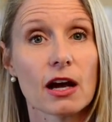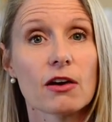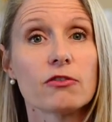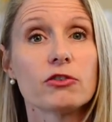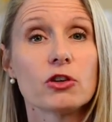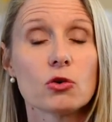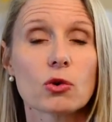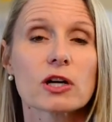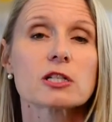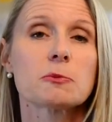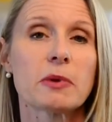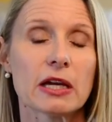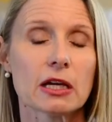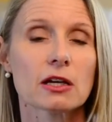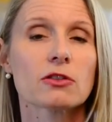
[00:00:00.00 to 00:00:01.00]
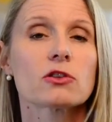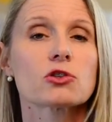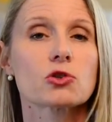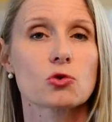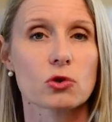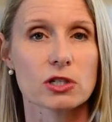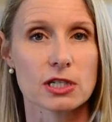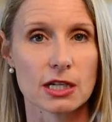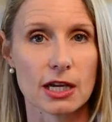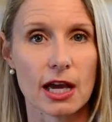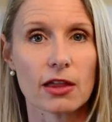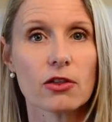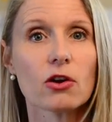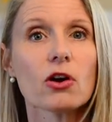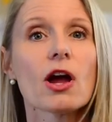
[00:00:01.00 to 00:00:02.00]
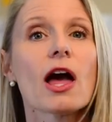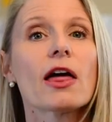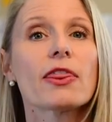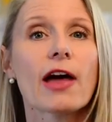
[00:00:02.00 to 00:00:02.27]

of you guys being in the store together,